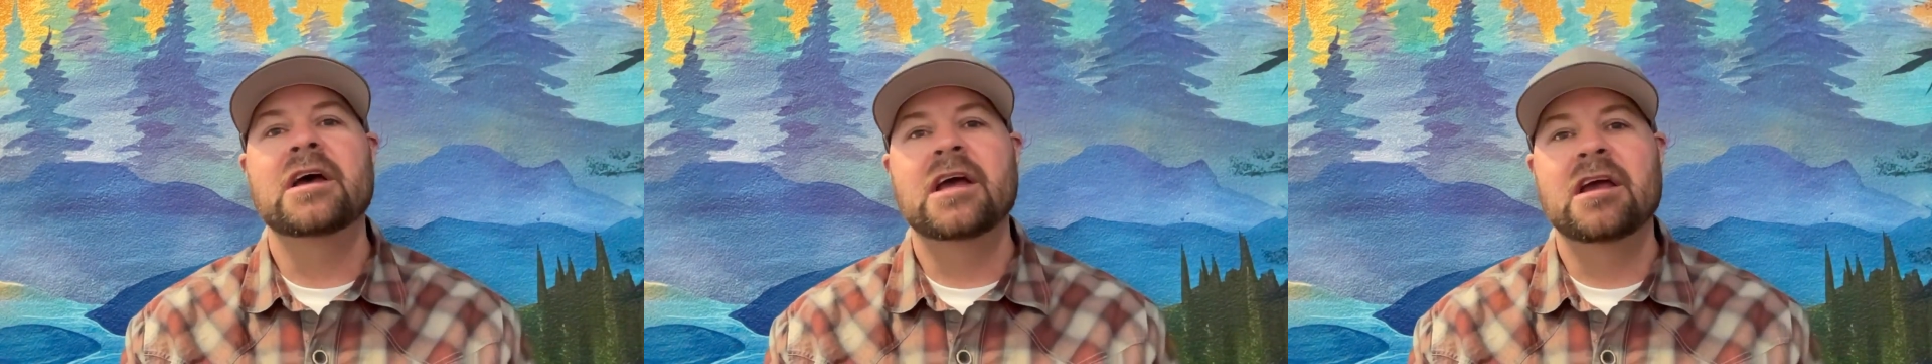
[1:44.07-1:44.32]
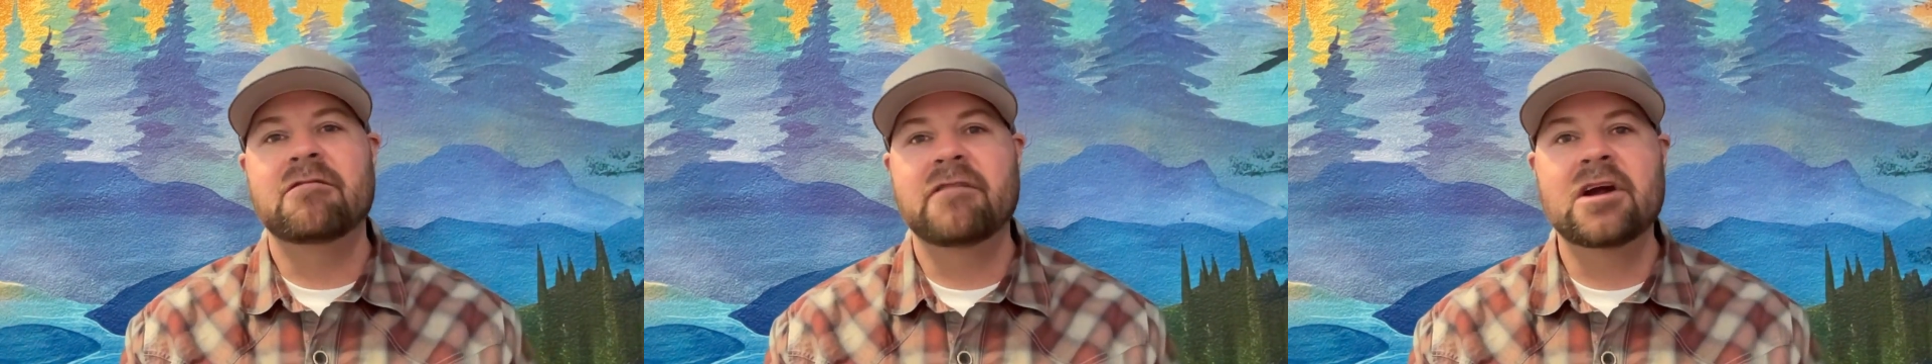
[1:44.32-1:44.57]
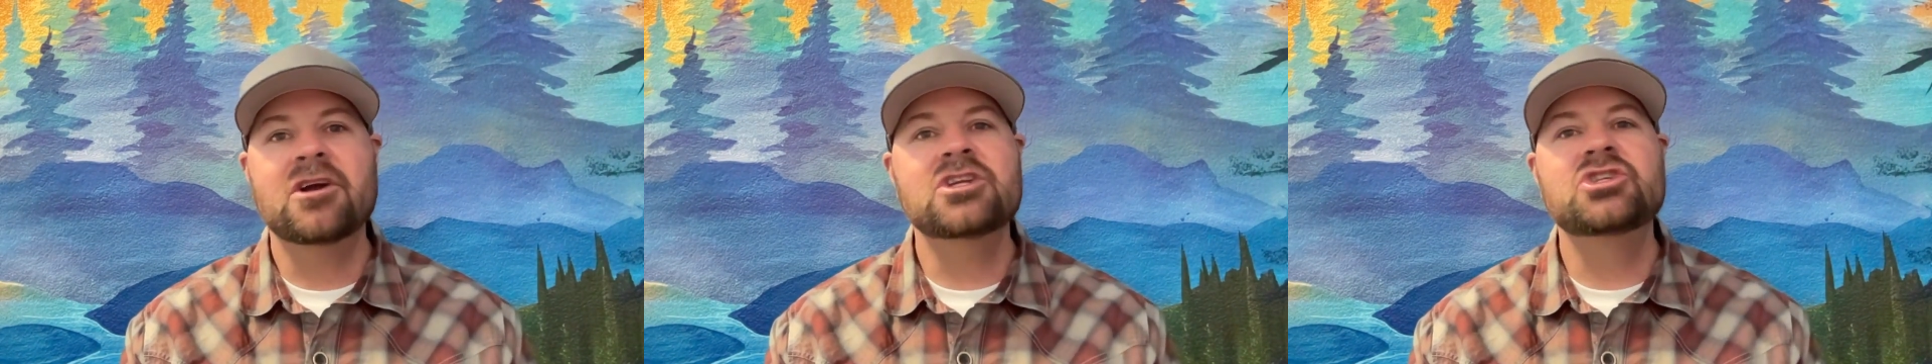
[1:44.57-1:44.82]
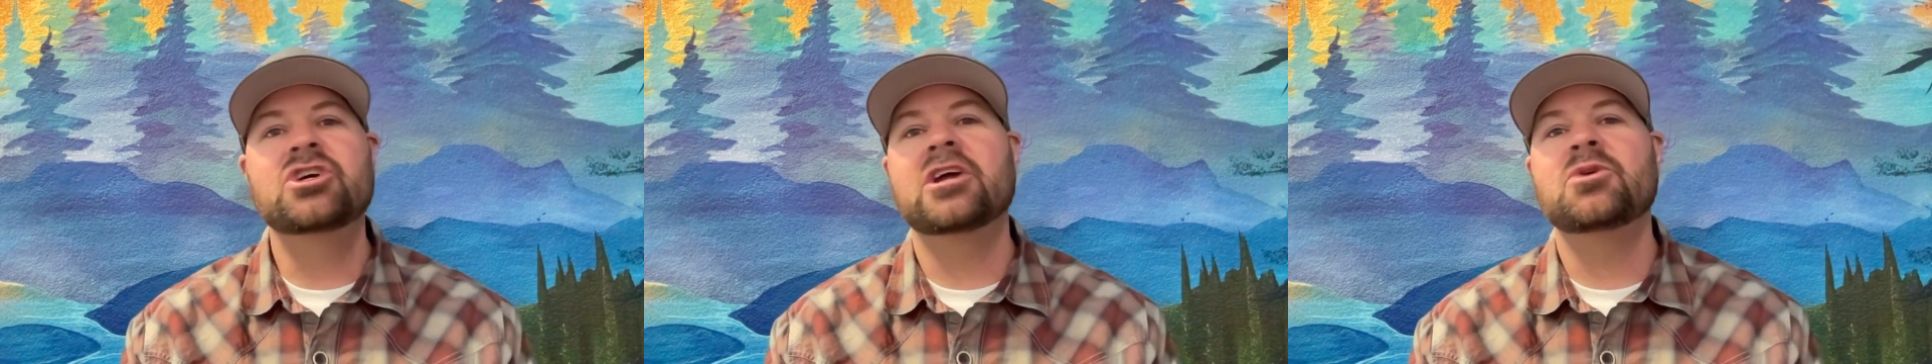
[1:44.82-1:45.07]
a very
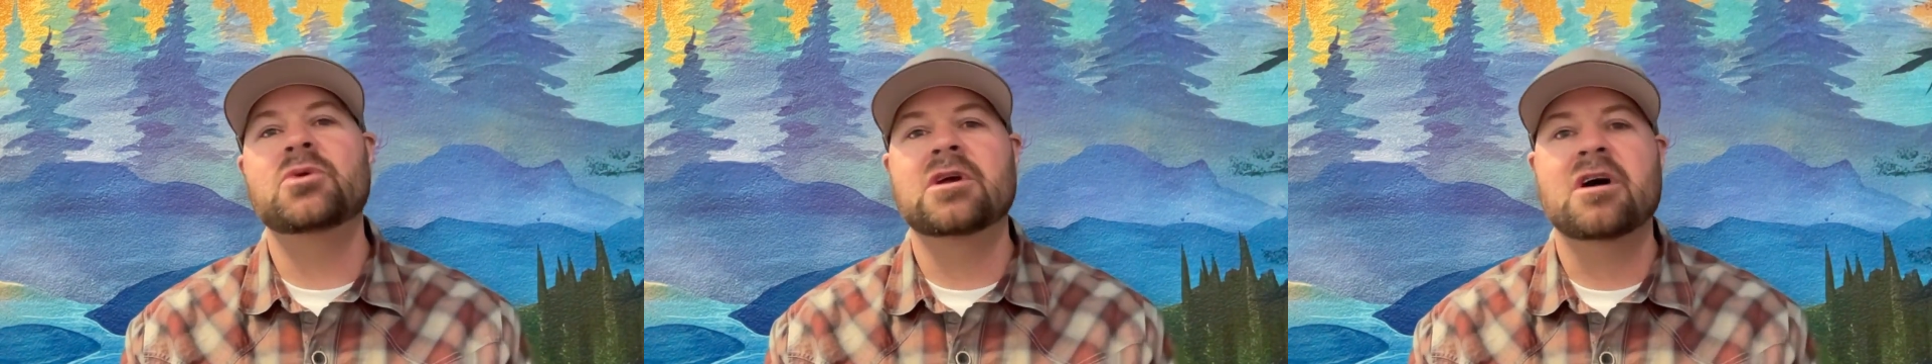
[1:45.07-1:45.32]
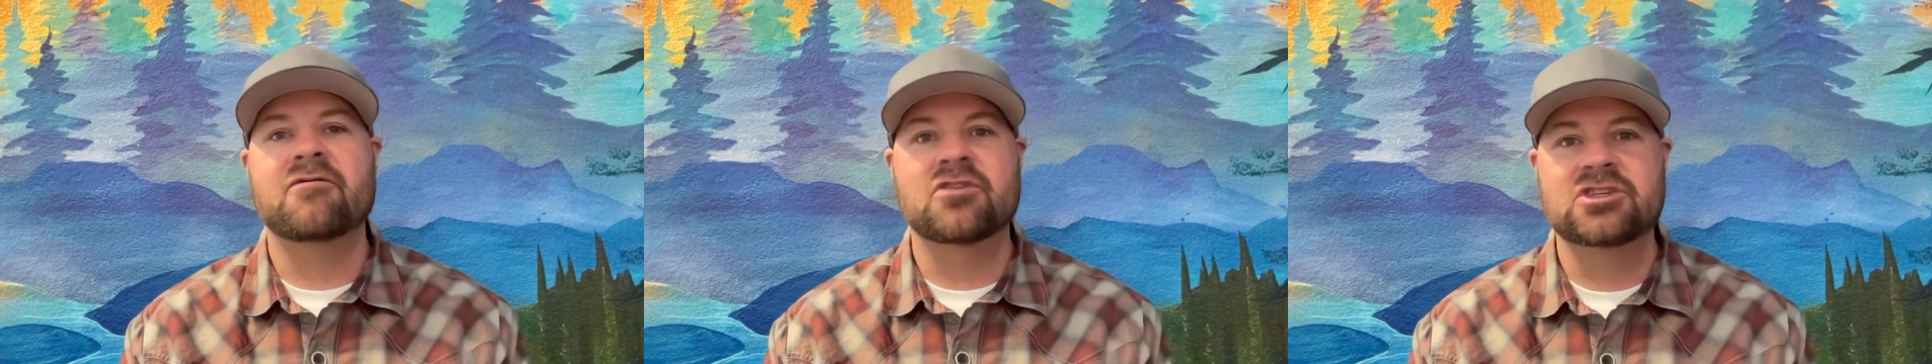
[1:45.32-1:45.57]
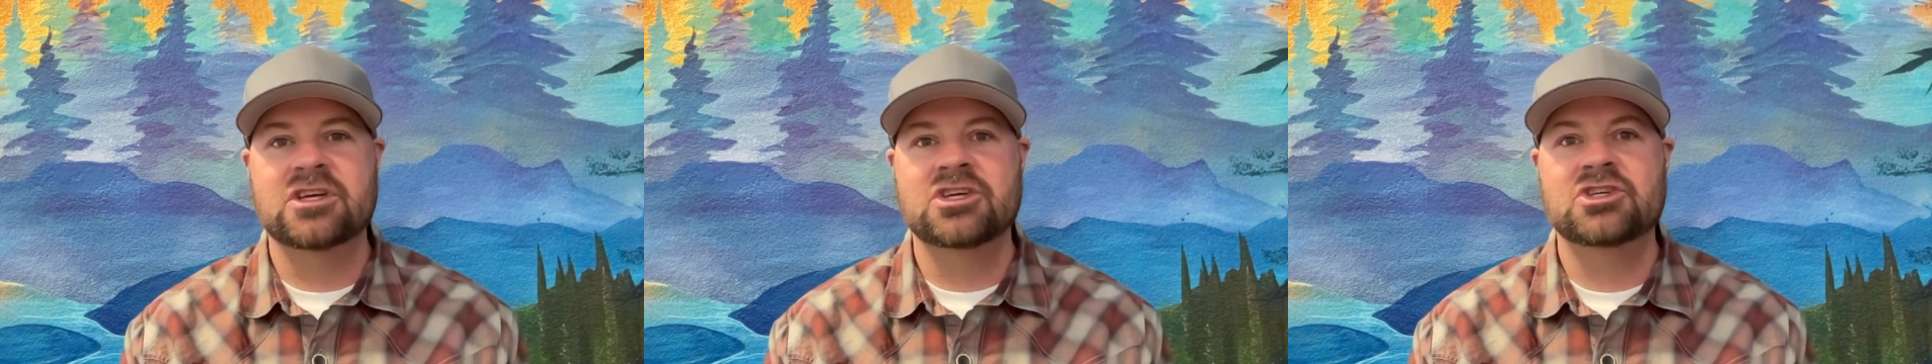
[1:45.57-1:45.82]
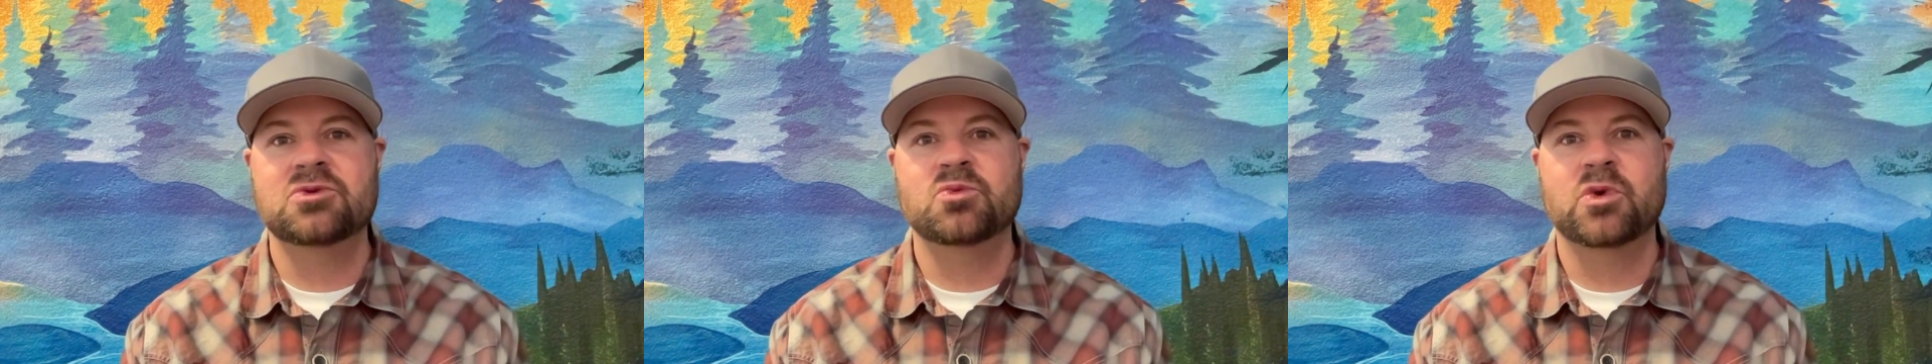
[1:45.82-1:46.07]
genuine
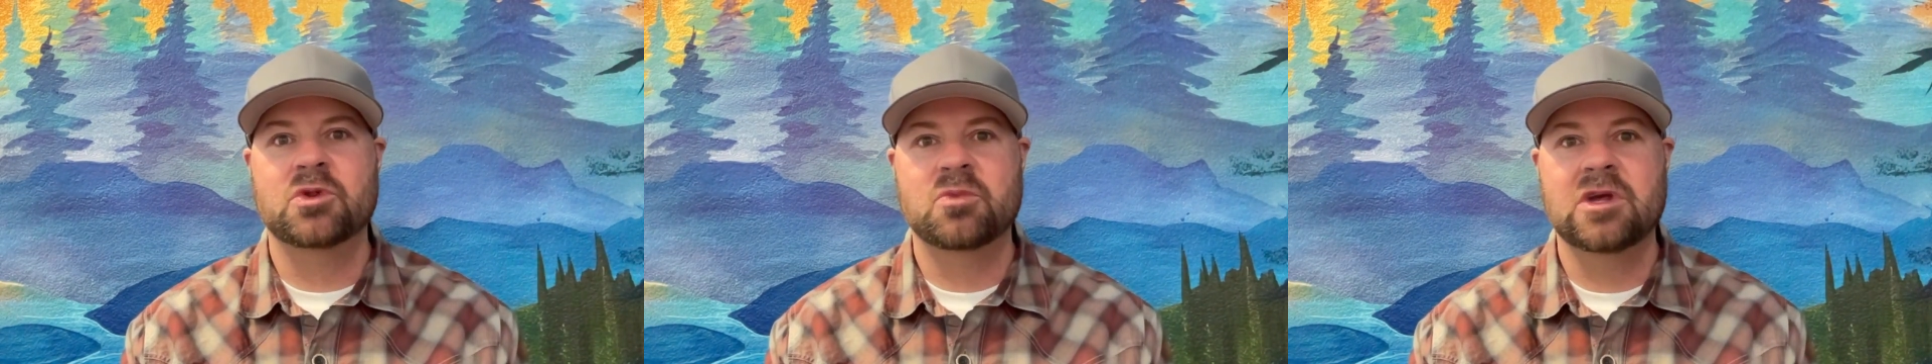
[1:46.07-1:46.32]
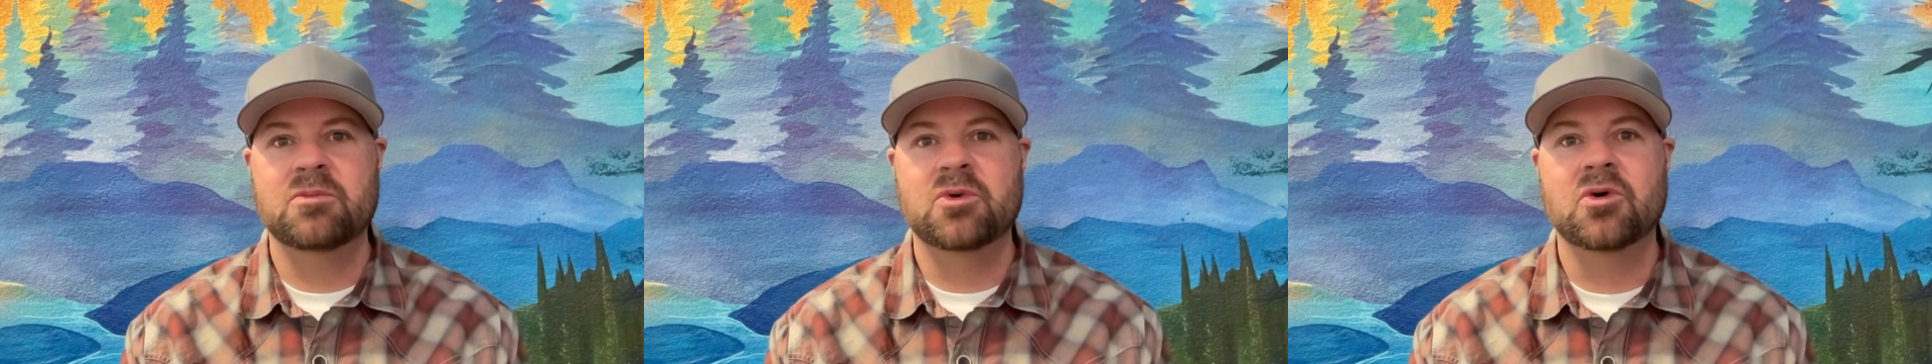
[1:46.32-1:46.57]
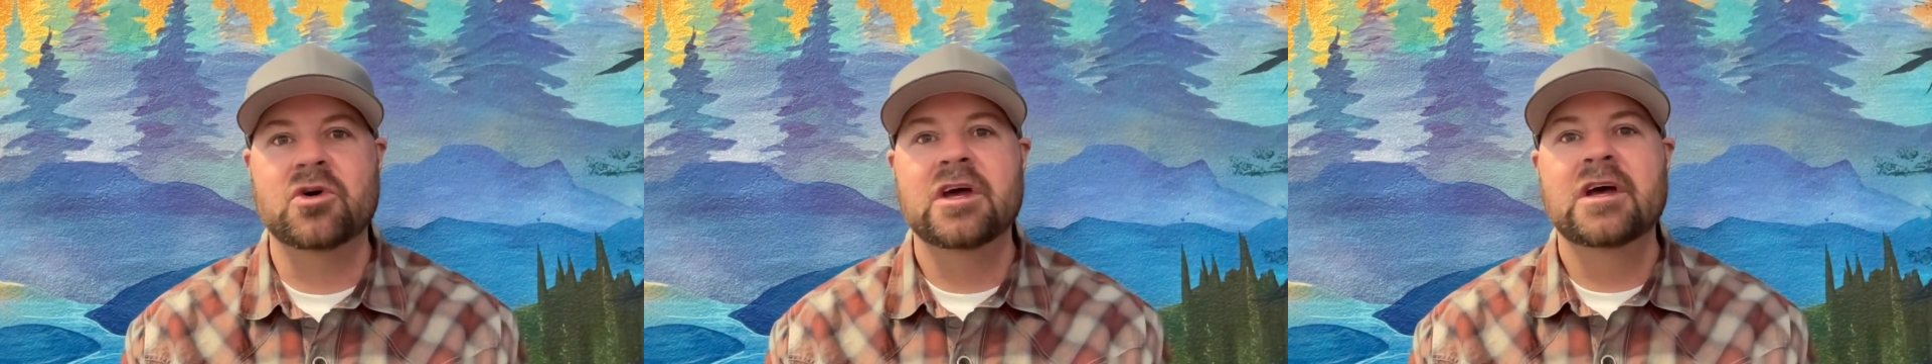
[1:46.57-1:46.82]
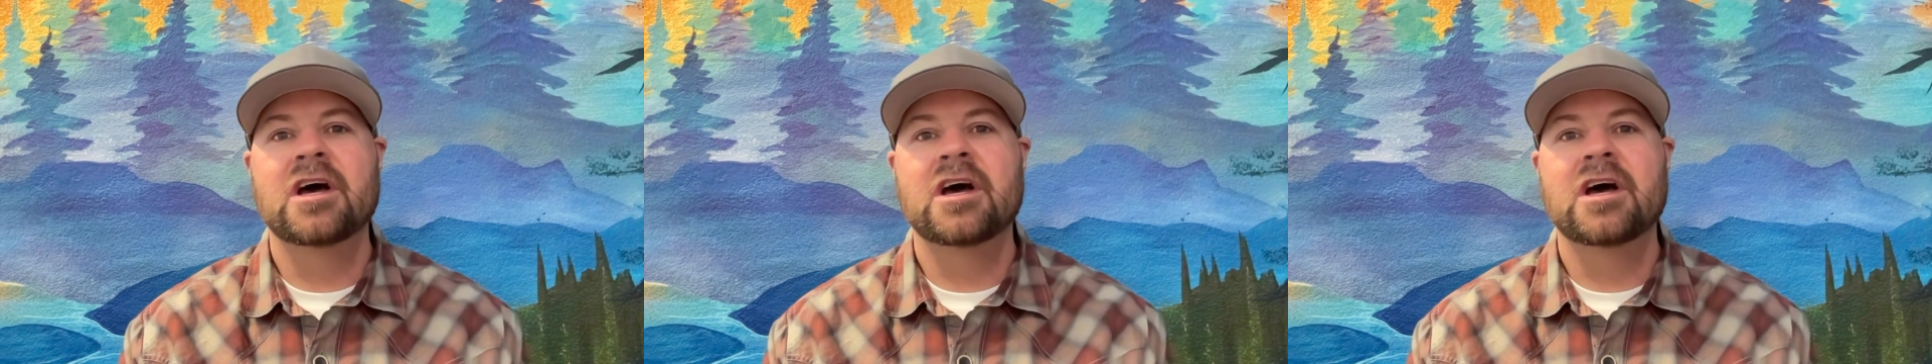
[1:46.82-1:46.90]
conversation with people